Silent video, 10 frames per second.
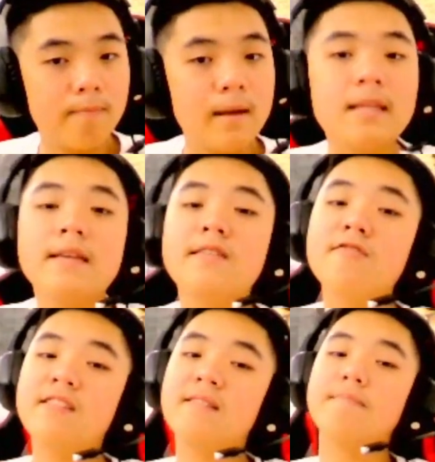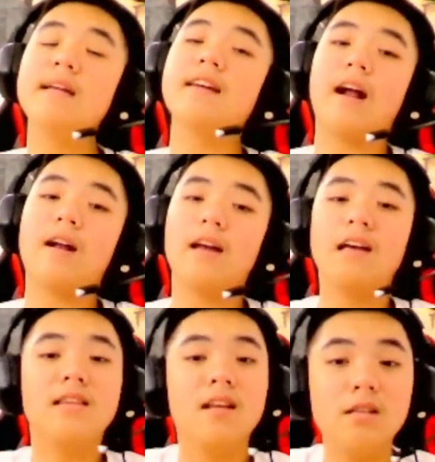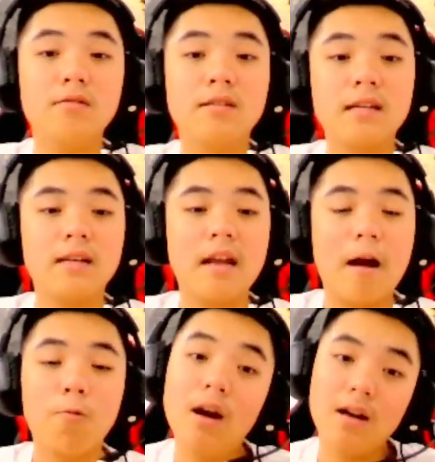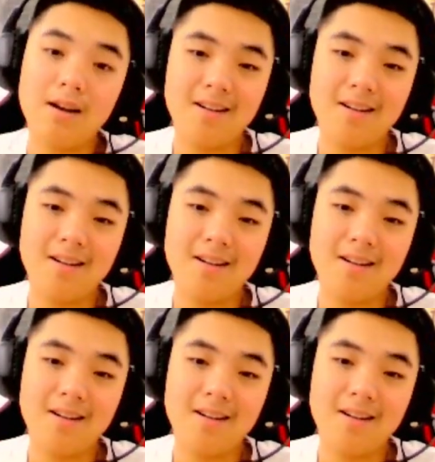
but just using picture. It's not using the word.